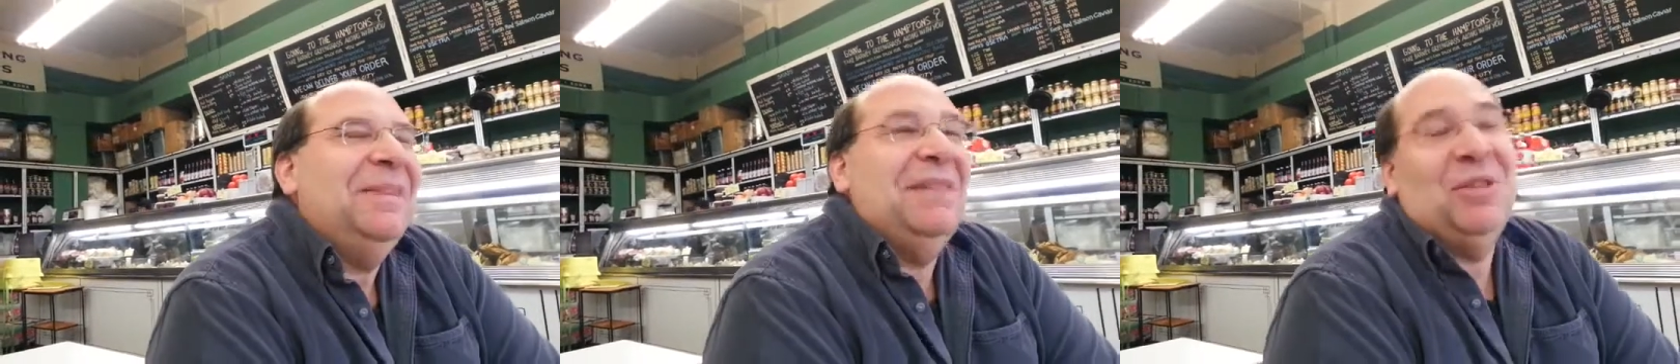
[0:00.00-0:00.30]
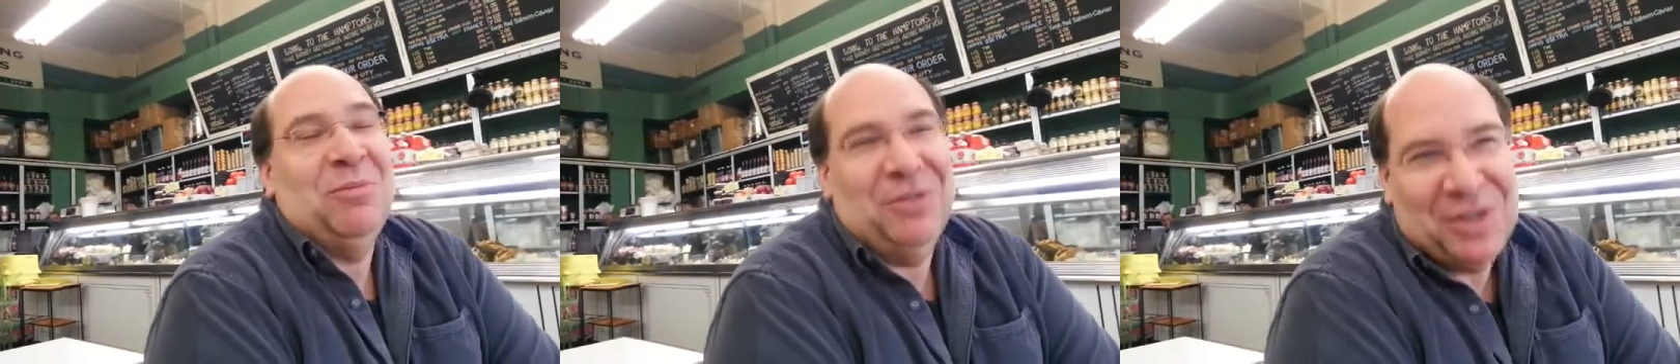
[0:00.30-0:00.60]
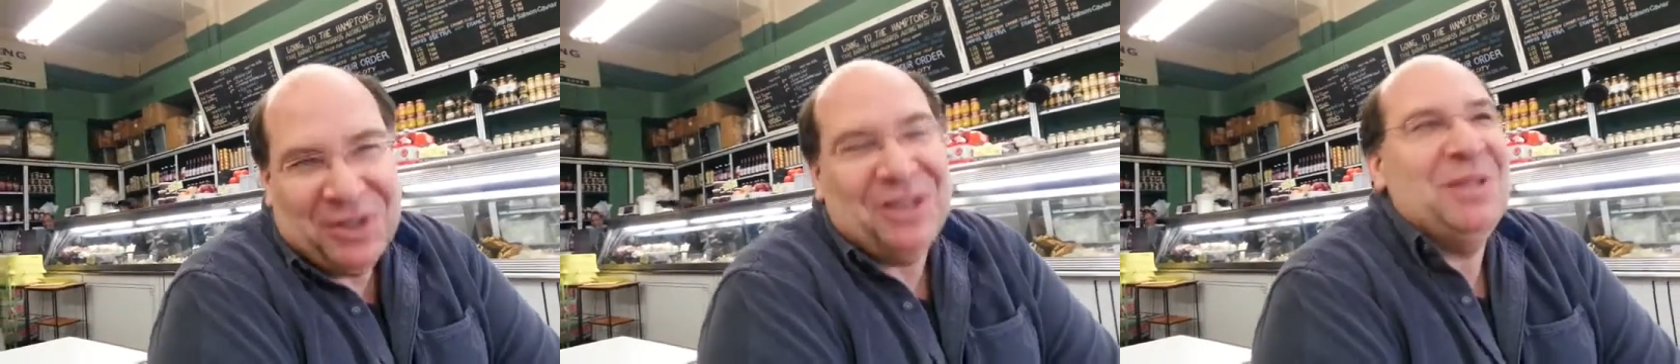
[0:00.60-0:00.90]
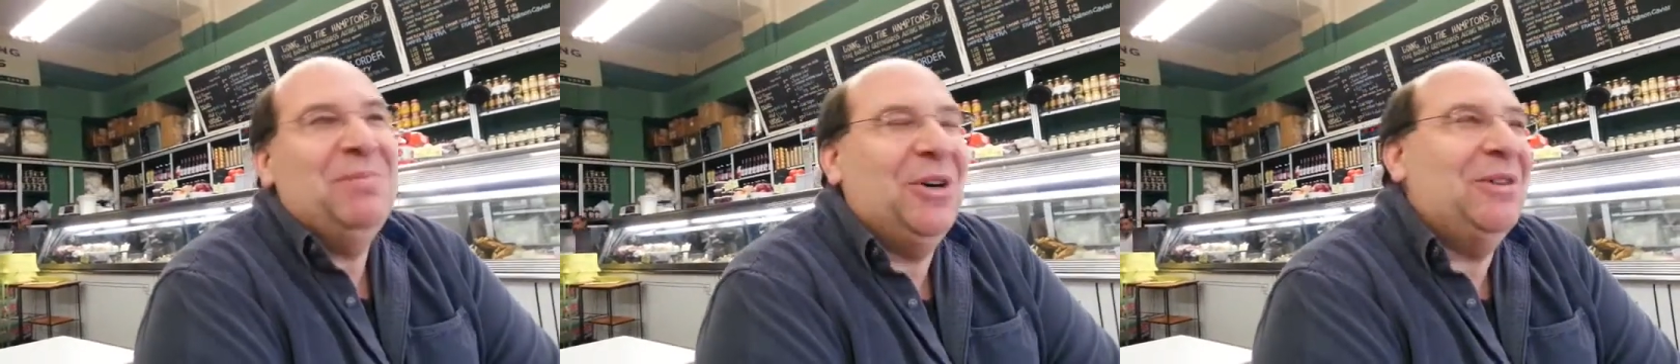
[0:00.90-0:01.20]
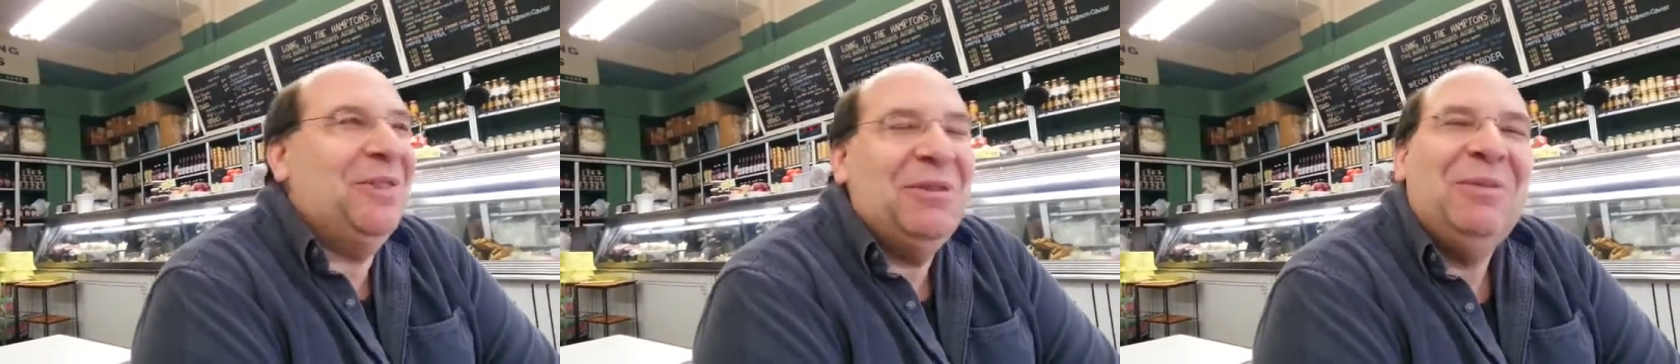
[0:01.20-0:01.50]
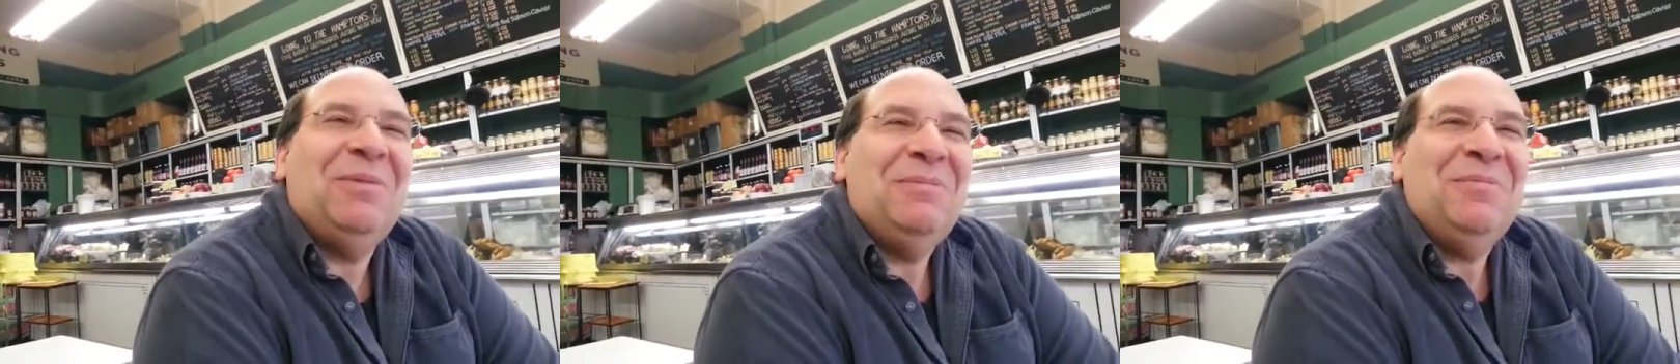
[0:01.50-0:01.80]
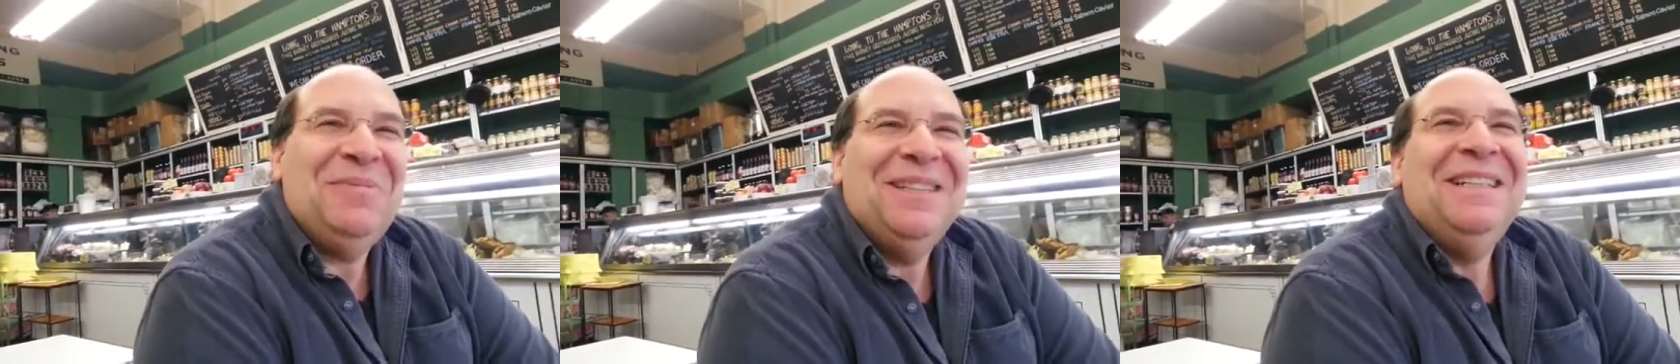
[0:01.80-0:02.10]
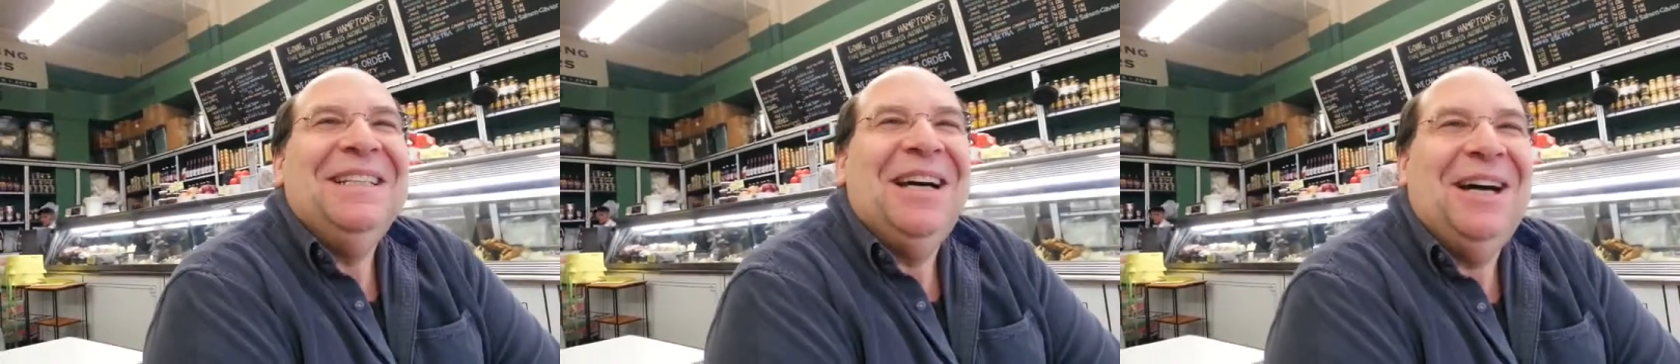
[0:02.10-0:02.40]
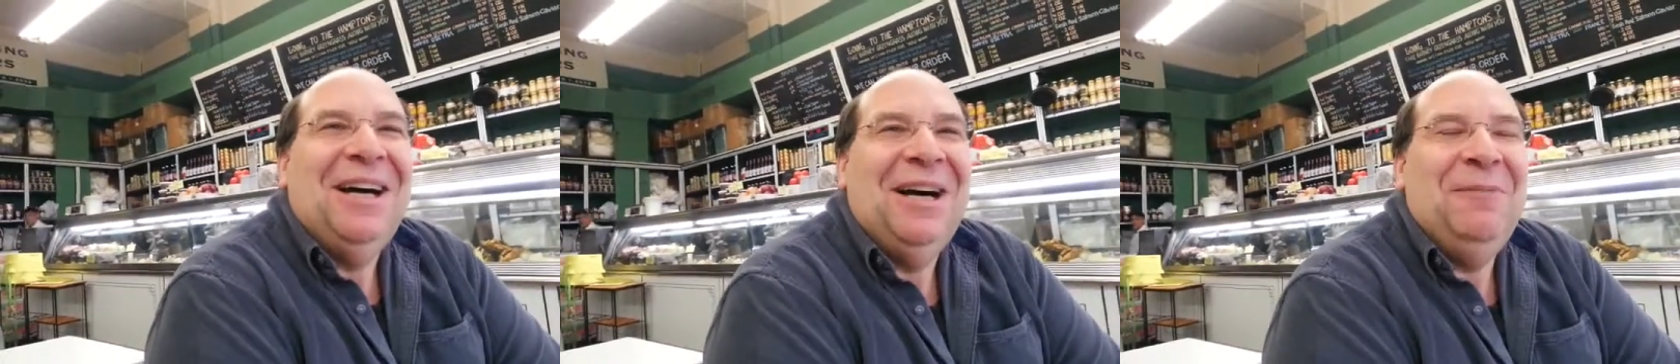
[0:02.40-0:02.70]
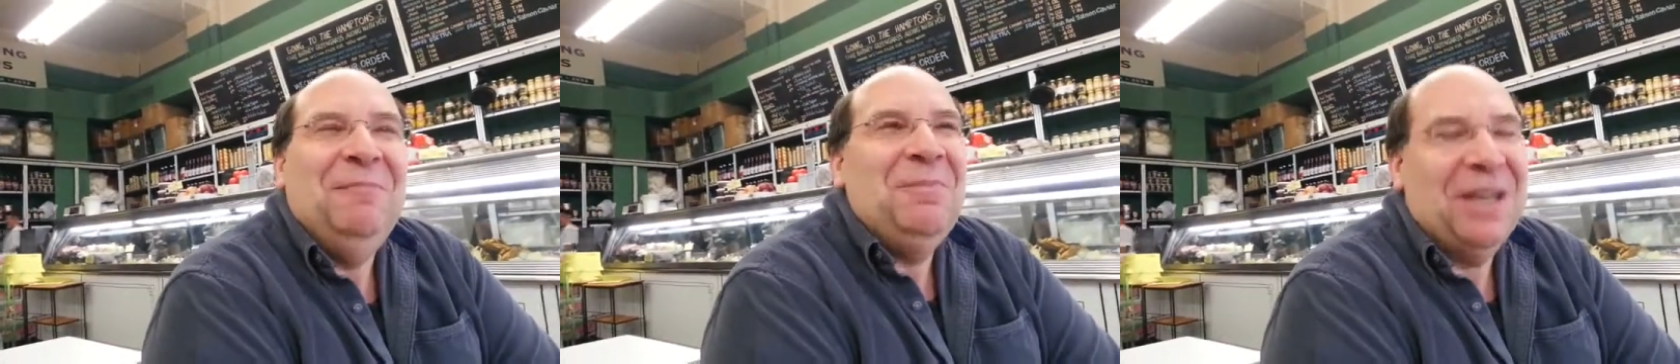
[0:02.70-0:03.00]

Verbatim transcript: Even though Brazil isn't part of Europe, um,